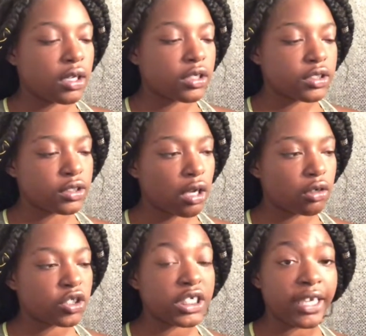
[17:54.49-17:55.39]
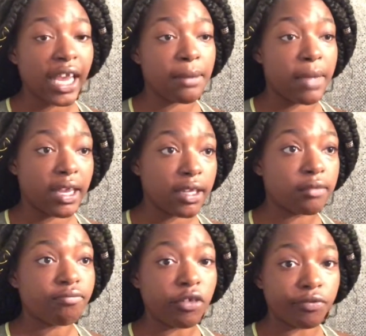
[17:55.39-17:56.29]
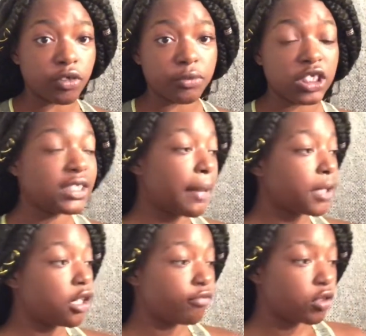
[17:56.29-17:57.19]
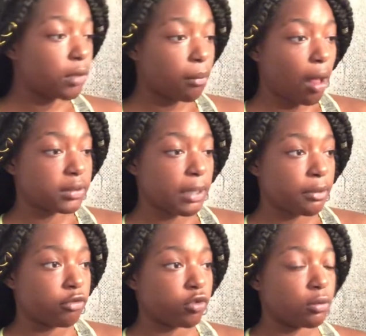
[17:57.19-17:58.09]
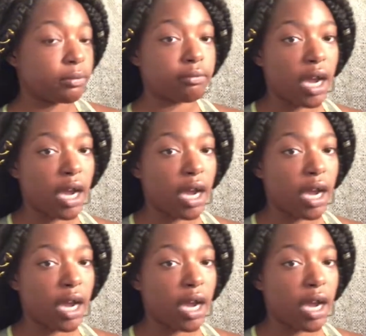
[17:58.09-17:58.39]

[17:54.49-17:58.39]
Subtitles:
So she came in the room. She stepped in the room. Her mom stepped in the room.